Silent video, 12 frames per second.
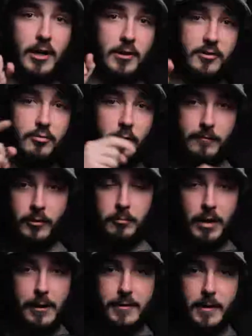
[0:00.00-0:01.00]
on Short
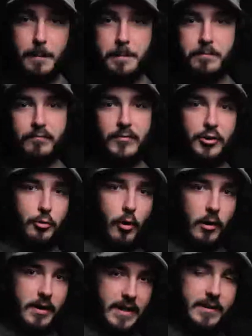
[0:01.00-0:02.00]
Film Roundup, you
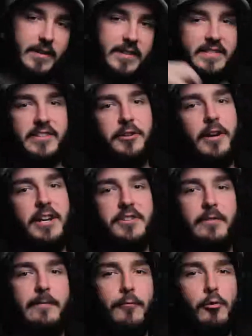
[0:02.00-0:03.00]
are in
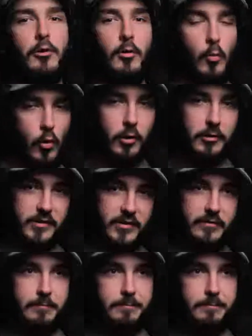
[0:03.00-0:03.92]
consideration for awards.